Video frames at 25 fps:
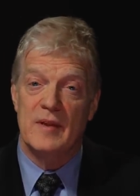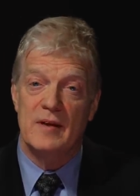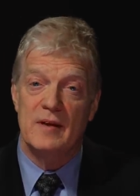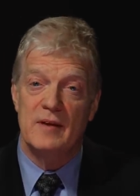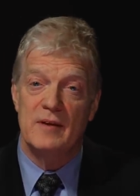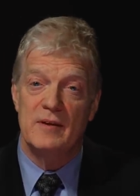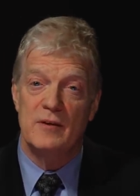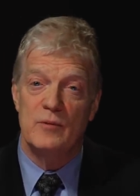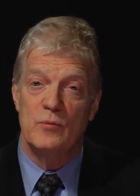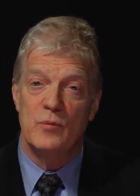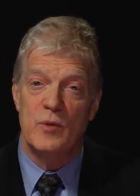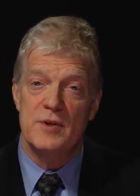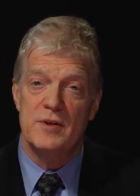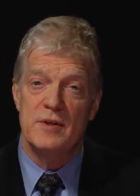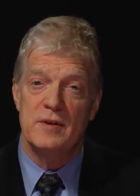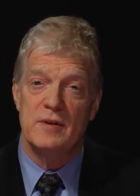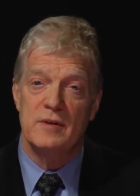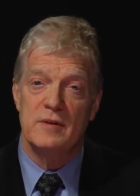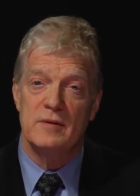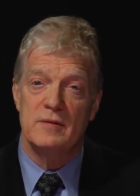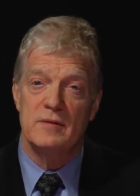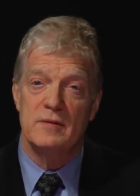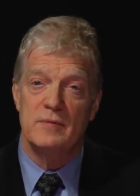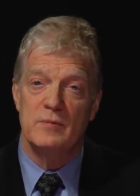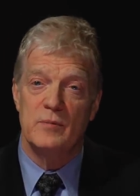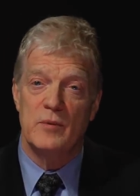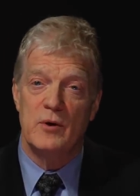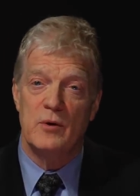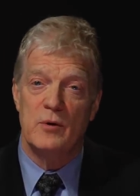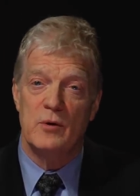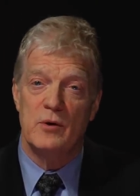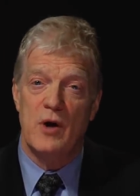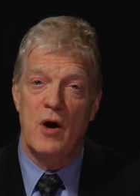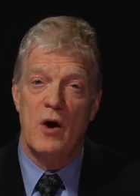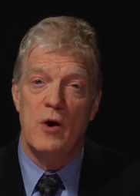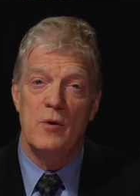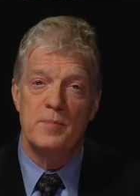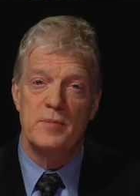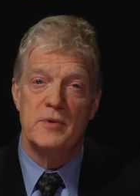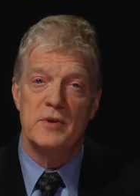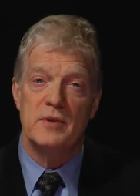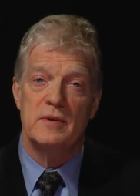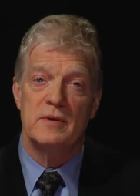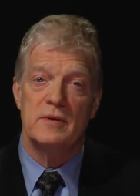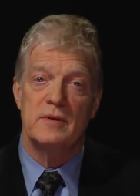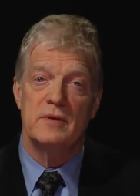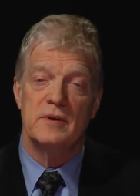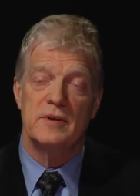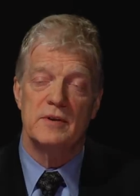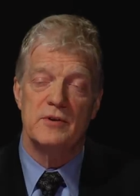You know, it wasn't that we all hoped
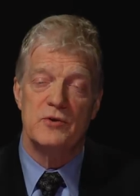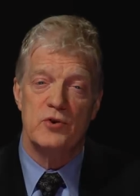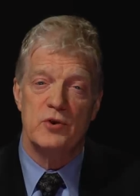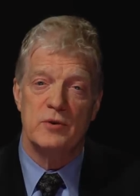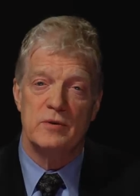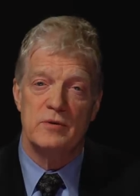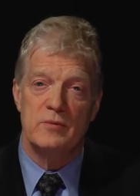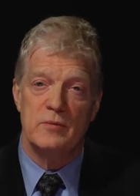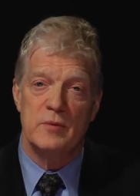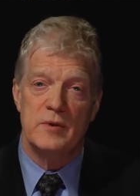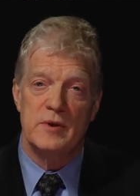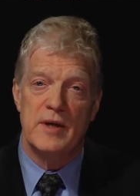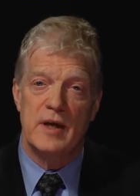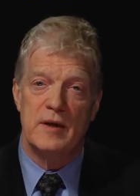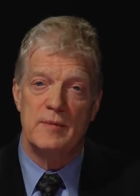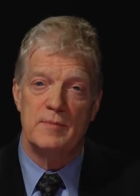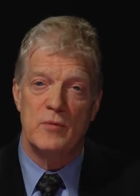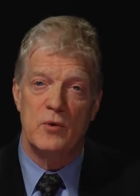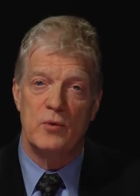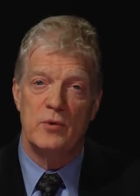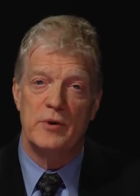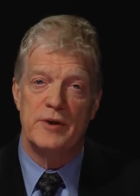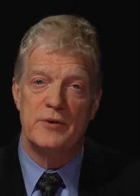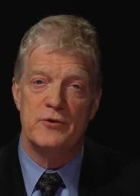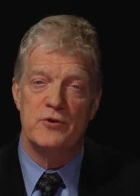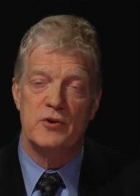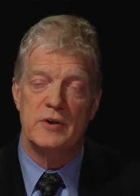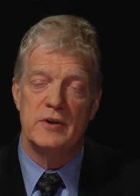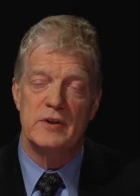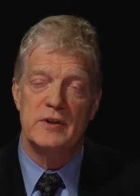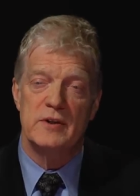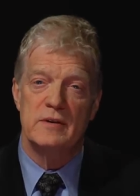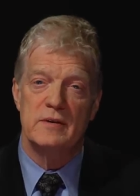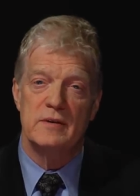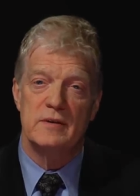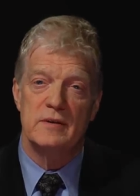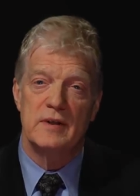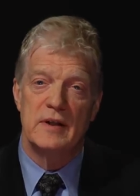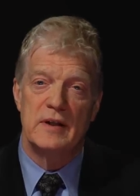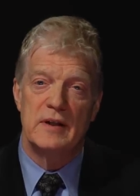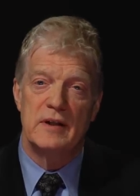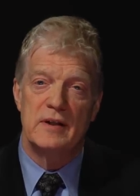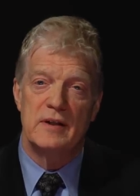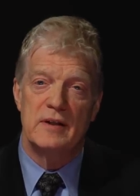that children would get more literate and